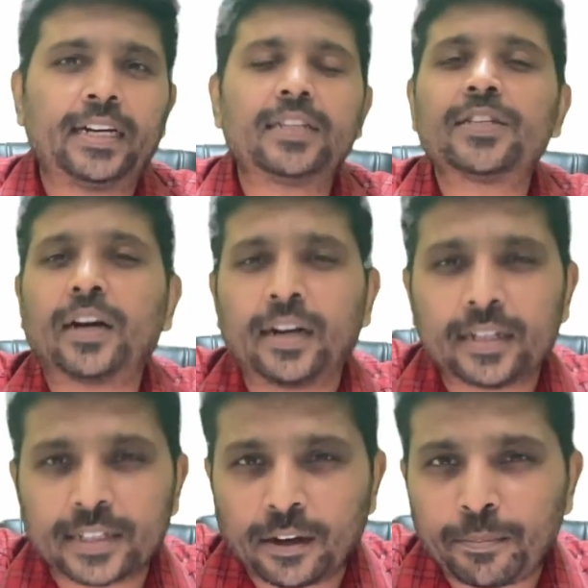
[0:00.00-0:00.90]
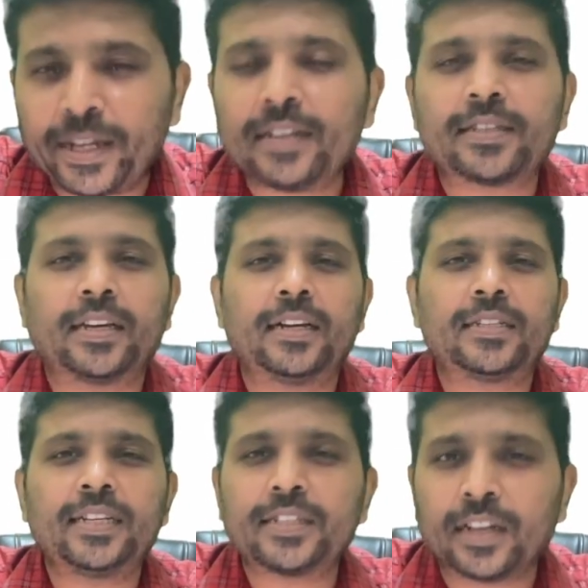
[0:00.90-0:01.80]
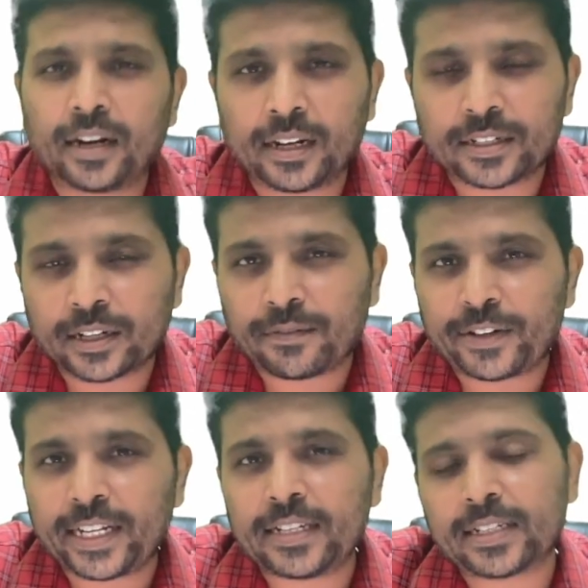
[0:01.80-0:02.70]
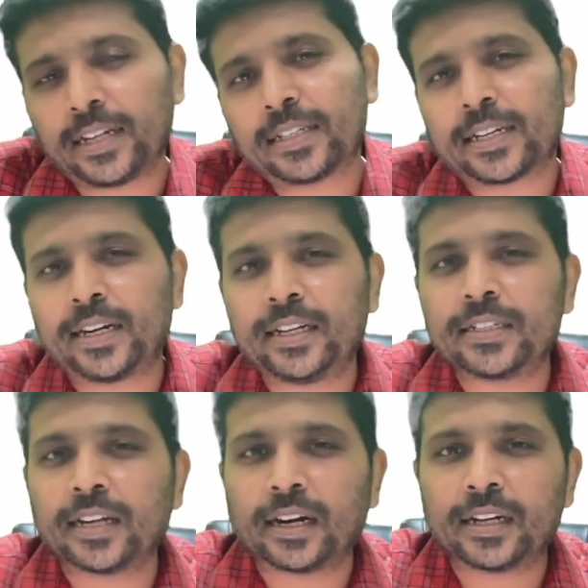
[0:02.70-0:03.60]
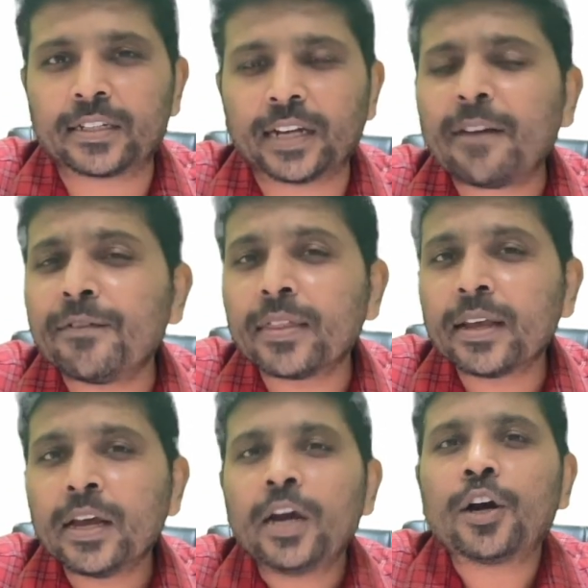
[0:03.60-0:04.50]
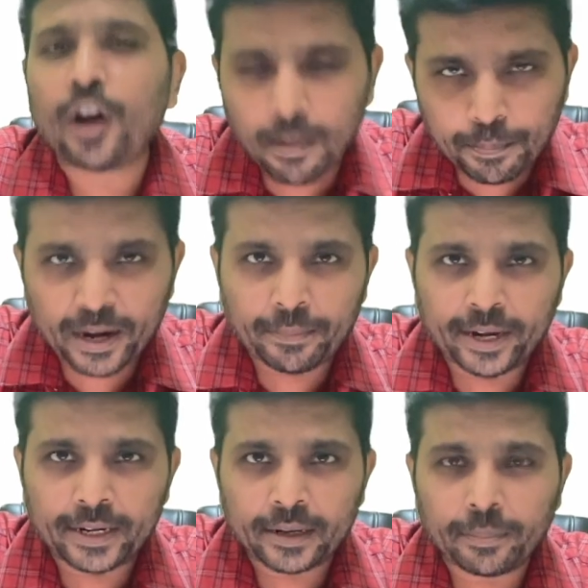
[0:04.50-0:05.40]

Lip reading: disorders of B cells, disorders of T cells, and disorders of complement.